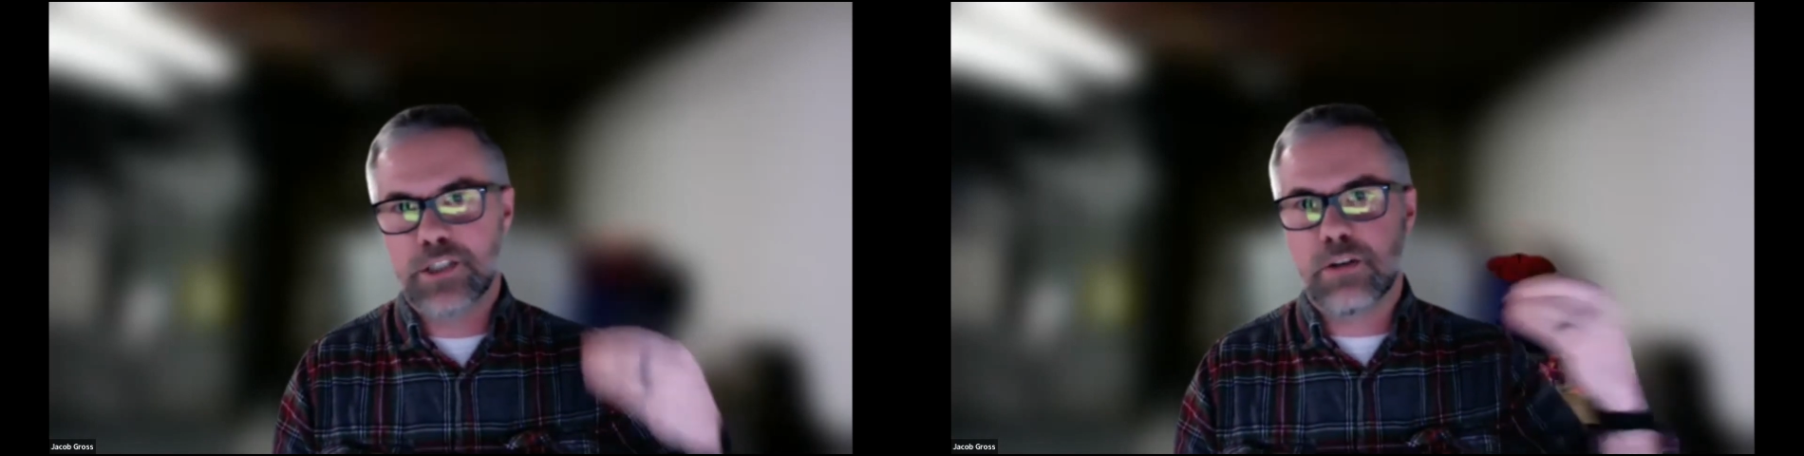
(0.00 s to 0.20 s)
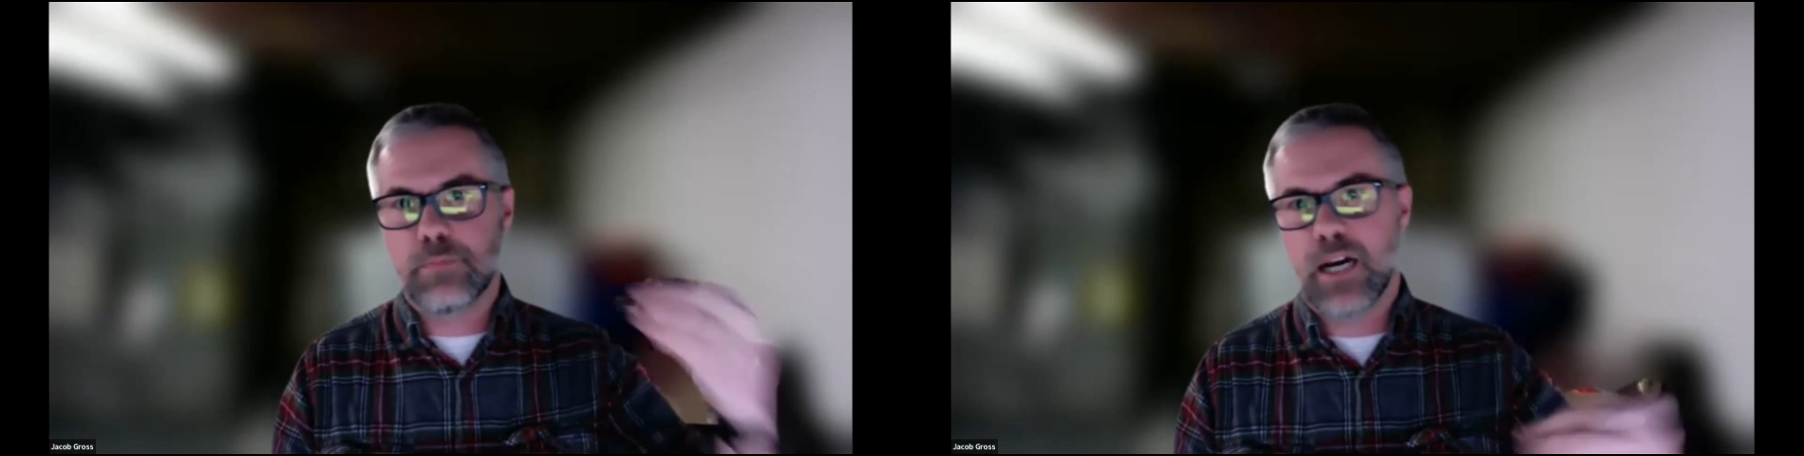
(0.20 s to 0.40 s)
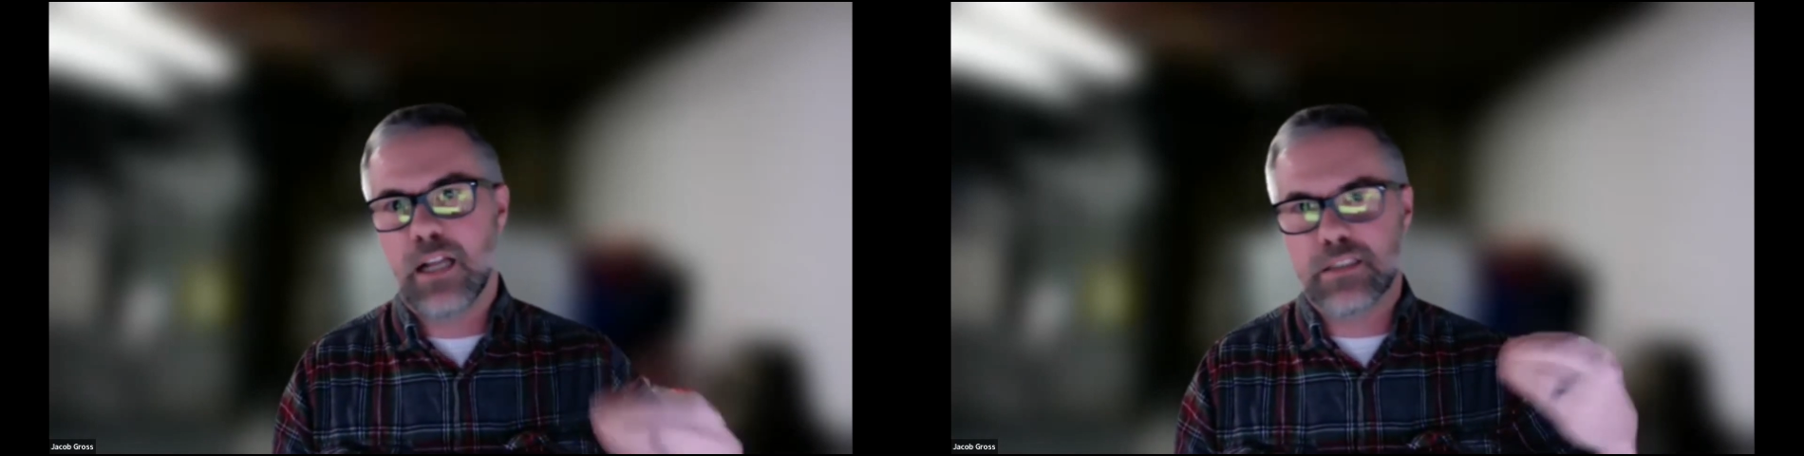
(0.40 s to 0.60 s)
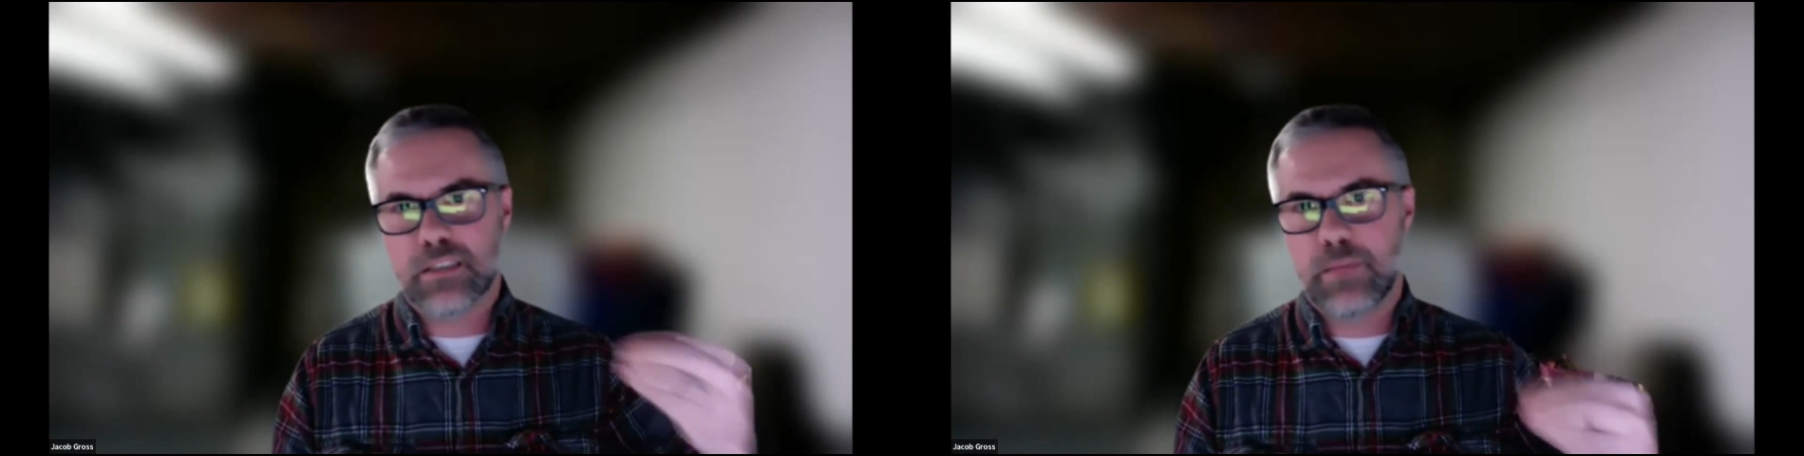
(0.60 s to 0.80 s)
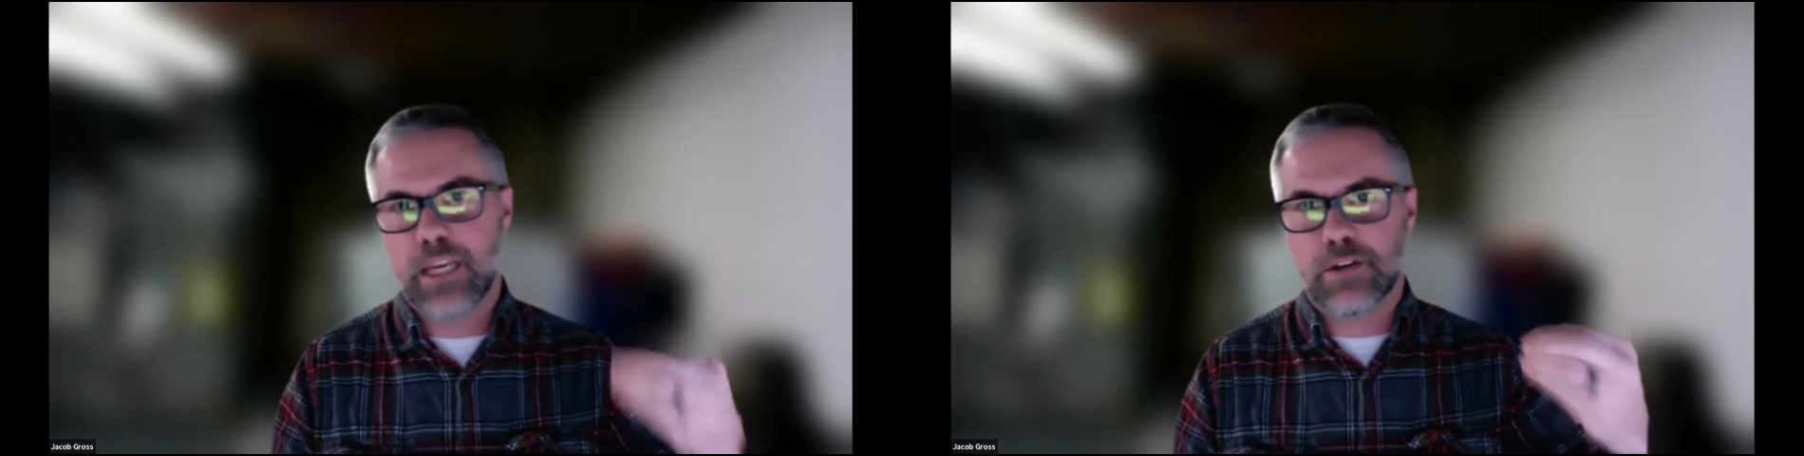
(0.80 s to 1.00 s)
and
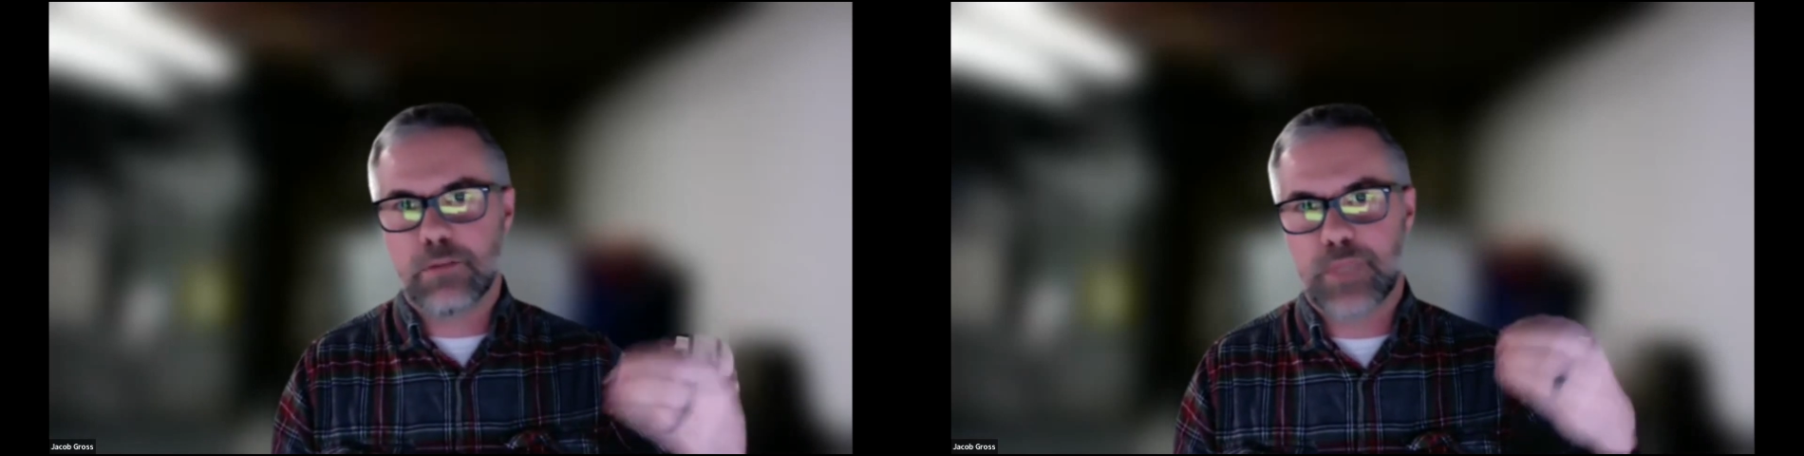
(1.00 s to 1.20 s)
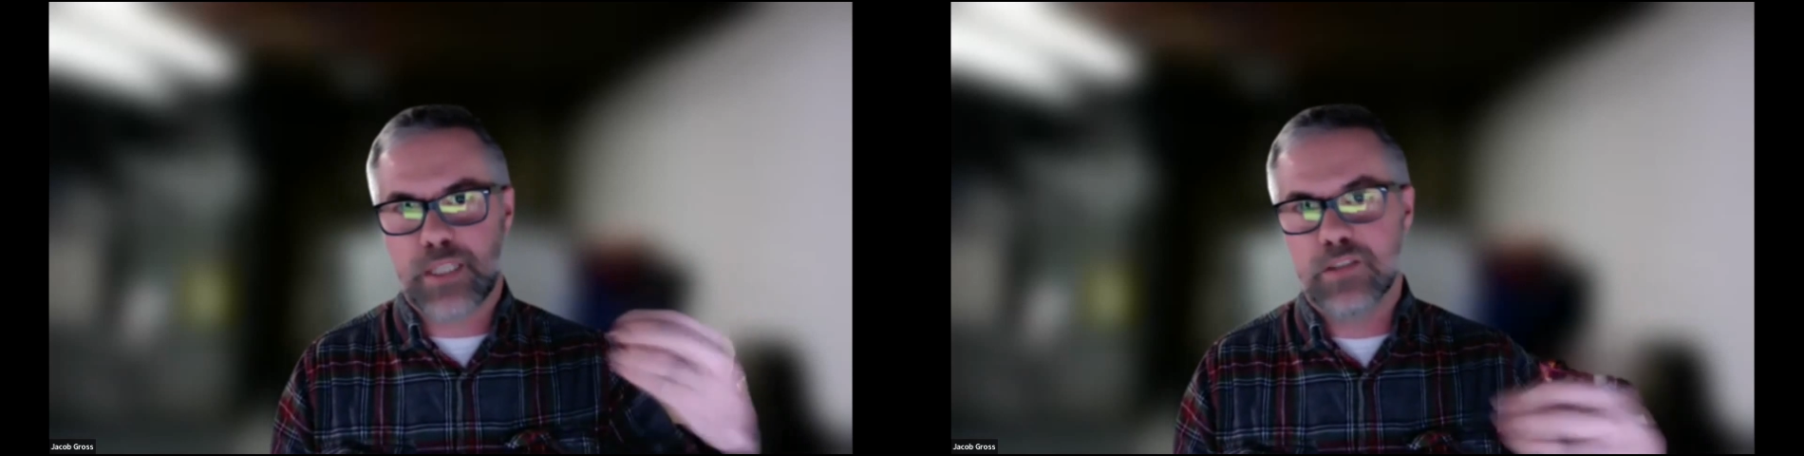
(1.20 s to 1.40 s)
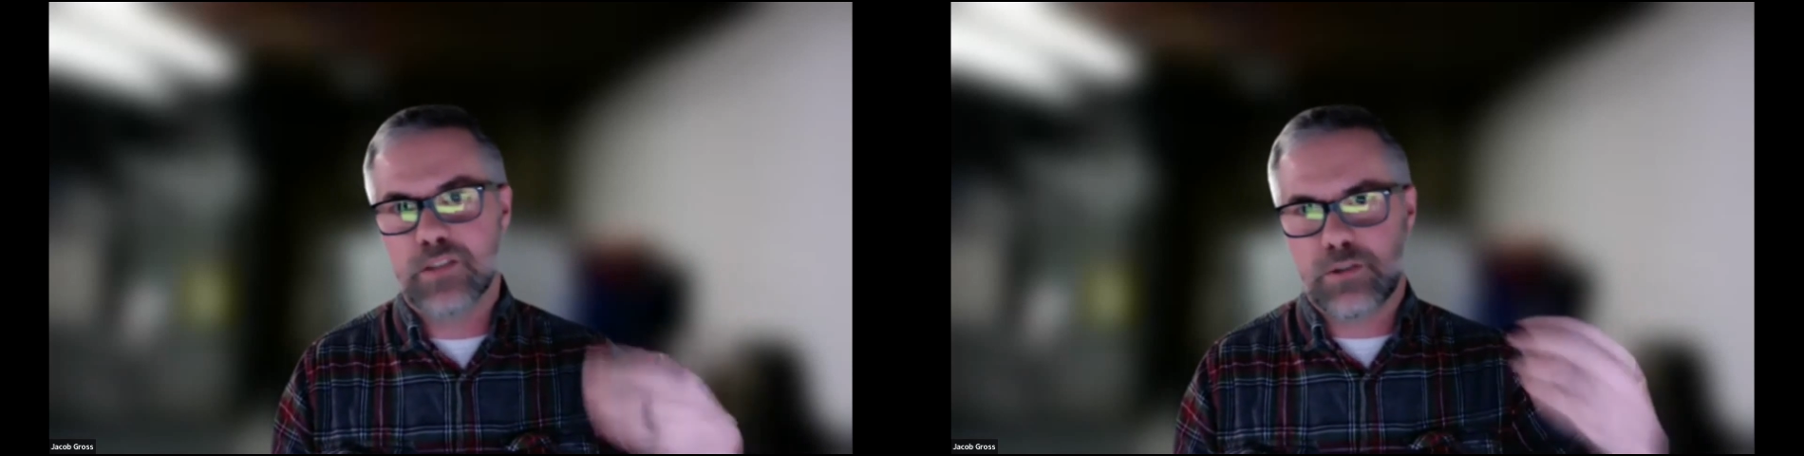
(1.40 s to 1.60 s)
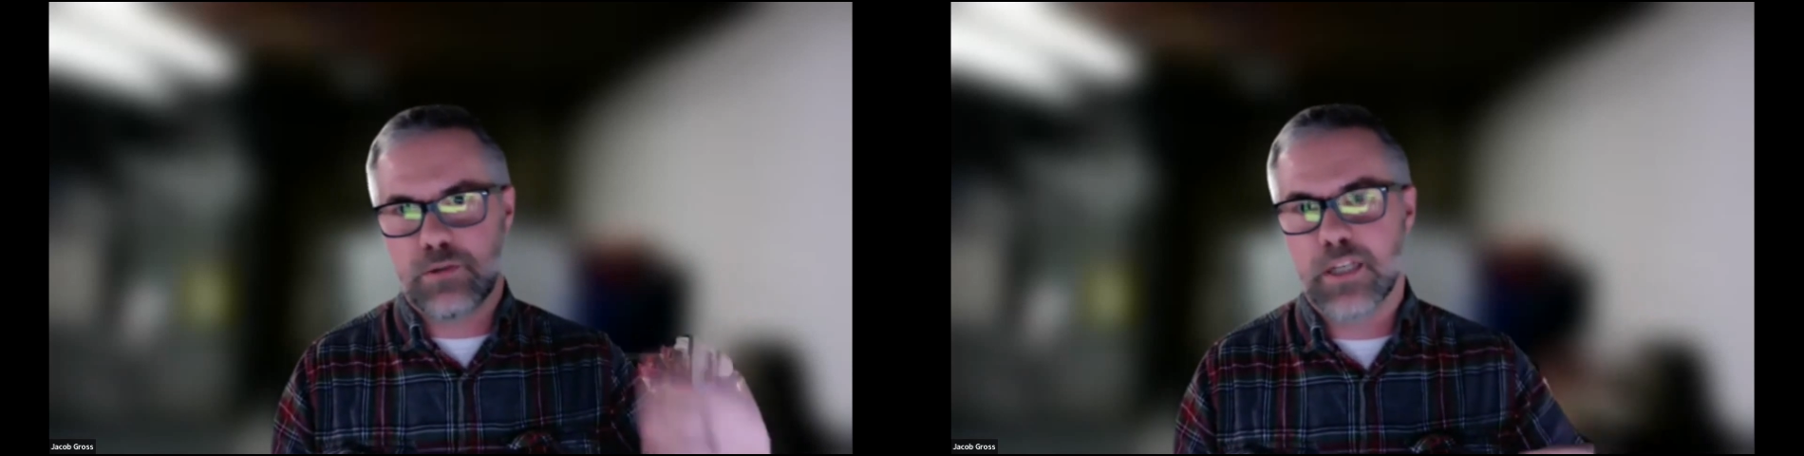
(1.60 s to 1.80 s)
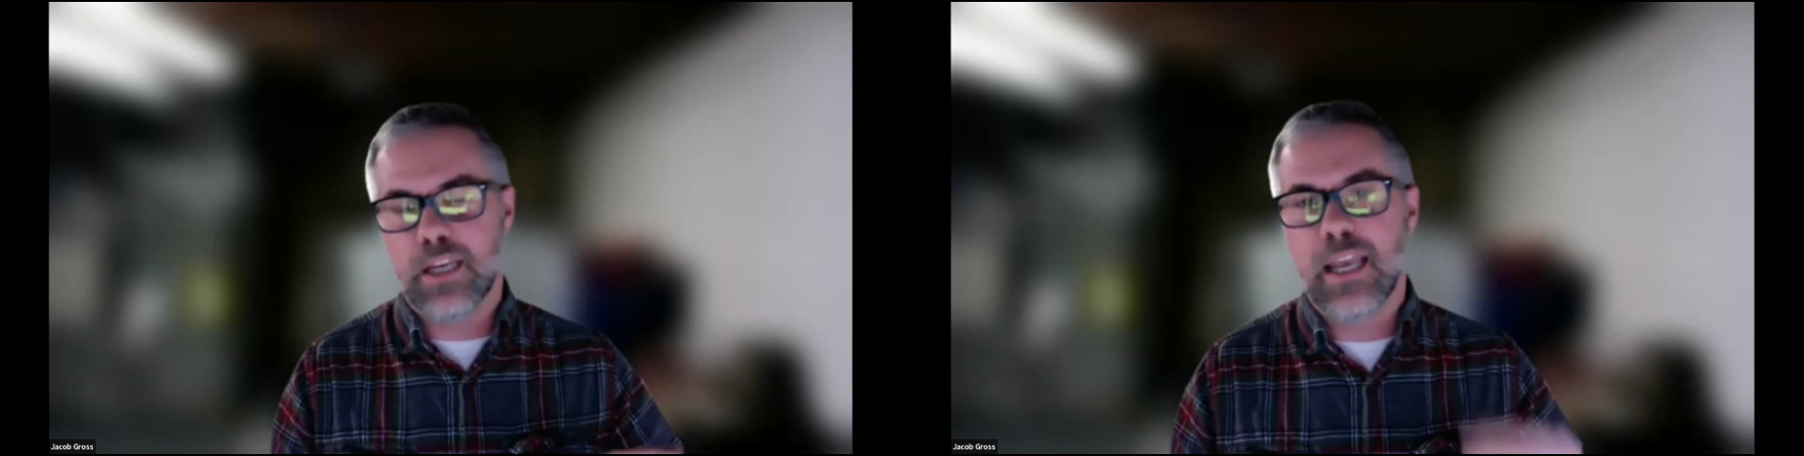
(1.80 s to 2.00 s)
policymaker piece to
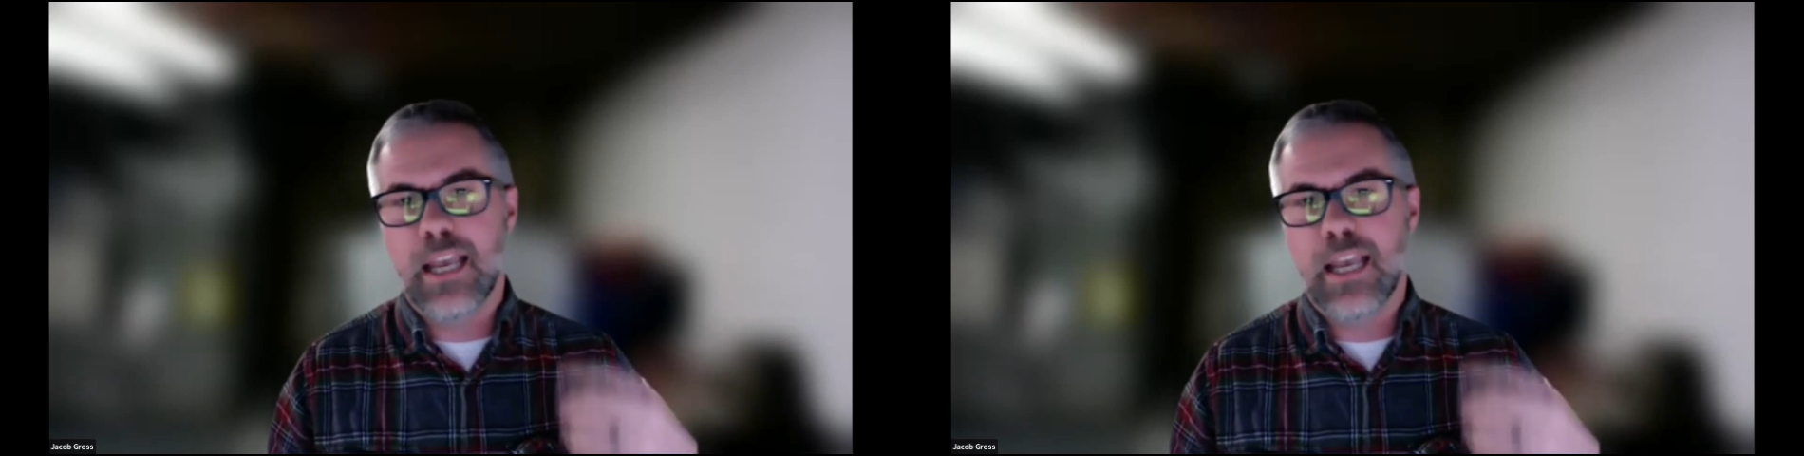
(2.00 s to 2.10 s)
it.